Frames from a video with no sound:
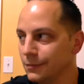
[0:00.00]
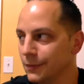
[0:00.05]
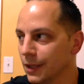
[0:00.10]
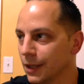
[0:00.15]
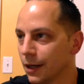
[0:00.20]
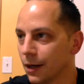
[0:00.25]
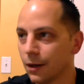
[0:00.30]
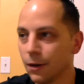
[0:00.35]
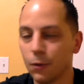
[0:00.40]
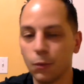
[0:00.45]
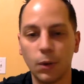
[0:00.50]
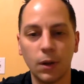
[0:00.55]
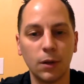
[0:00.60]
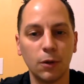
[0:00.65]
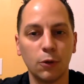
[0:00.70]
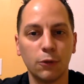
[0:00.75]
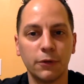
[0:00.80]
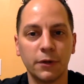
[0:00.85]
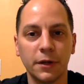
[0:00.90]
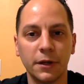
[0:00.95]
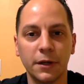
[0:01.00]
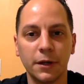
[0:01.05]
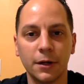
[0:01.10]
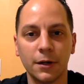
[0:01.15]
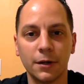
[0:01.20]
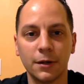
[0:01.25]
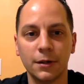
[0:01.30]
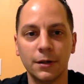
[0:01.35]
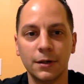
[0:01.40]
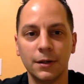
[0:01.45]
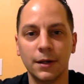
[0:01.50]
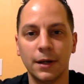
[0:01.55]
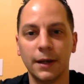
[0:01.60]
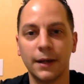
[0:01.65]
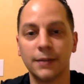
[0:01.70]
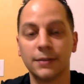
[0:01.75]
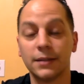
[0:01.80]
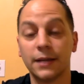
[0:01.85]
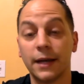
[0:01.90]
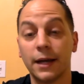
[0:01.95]
well over a year, I
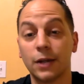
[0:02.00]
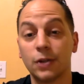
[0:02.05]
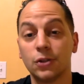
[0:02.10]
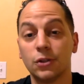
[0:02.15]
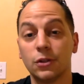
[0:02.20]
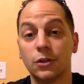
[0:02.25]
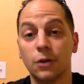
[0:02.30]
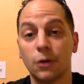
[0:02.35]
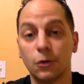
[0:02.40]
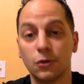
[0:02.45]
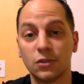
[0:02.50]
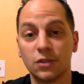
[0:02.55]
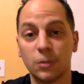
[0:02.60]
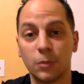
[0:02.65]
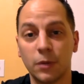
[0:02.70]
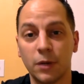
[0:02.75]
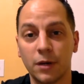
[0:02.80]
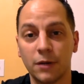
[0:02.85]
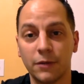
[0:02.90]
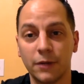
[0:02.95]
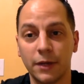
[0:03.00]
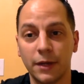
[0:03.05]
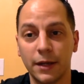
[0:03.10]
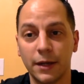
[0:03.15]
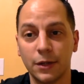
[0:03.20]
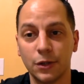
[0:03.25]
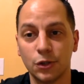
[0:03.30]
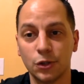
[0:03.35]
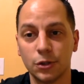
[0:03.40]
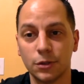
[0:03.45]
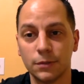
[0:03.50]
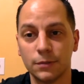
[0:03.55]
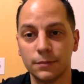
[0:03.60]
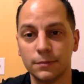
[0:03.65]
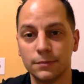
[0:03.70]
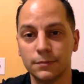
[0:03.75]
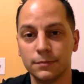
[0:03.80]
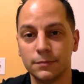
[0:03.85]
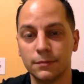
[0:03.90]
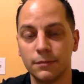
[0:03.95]
get to actually go somewhere on vacation.
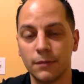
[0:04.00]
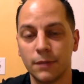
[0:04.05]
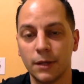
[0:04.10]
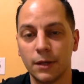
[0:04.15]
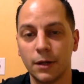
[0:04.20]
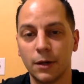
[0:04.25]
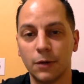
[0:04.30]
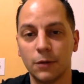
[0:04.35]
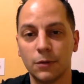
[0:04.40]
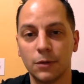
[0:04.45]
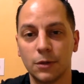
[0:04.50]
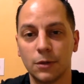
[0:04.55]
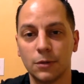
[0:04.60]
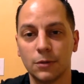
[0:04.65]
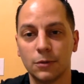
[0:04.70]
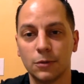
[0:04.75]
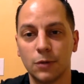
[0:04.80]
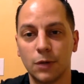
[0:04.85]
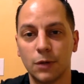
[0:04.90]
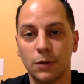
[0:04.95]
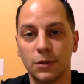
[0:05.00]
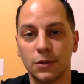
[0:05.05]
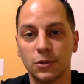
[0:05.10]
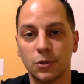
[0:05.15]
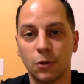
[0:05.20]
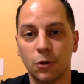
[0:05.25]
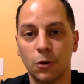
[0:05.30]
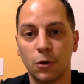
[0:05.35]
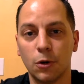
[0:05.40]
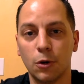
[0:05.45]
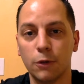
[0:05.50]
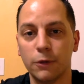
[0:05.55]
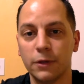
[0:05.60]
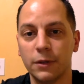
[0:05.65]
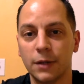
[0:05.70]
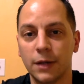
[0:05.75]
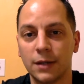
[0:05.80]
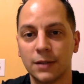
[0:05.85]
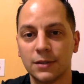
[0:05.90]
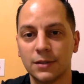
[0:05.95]
You know, throughout this whole COVID
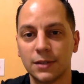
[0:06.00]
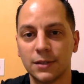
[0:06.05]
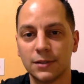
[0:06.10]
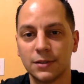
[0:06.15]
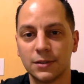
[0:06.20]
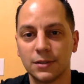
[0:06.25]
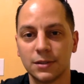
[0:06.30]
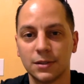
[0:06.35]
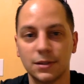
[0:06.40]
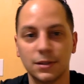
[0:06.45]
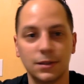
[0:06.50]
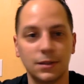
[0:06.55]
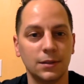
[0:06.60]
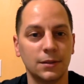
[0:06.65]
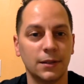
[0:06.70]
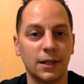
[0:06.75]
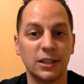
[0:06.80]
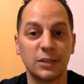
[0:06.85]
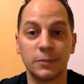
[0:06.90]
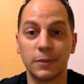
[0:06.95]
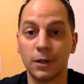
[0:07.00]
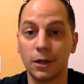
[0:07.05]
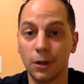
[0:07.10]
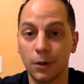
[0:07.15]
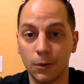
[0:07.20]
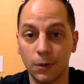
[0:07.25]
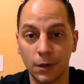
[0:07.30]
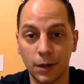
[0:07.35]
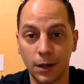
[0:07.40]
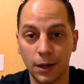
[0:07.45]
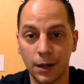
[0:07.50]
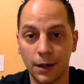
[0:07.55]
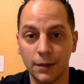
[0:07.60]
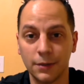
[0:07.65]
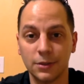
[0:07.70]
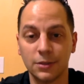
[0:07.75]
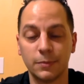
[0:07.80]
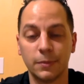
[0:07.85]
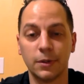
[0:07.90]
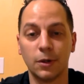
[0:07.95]
nonsense that's been going on,
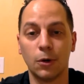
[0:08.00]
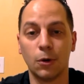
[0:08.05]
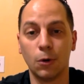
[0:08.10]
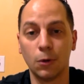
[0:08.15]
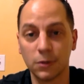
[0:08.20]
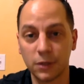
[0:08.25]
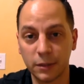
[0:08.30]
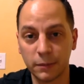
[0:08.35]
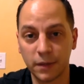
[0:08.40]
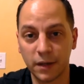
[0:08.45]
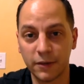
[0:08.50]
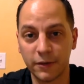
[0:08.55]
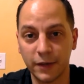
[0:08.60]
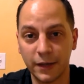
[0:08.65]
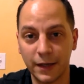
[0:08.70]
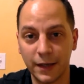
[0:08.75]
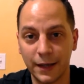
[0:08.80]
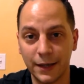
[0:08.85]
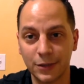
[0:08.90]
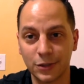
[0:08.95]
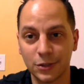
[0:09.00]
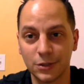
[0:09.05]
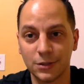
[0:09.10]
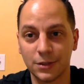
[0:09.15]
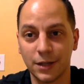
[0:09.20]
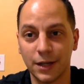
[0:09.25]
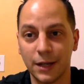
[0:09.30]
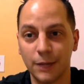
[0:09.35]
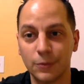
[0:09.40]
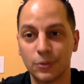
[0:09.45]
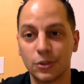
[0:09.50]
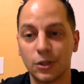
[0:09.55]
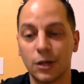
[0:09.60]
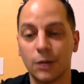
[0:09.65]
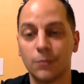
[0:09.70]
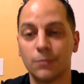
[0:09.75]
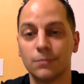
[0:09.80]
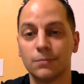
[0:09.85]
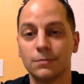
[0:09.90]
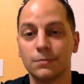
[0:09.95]
it's been halting my vacation time, so I'm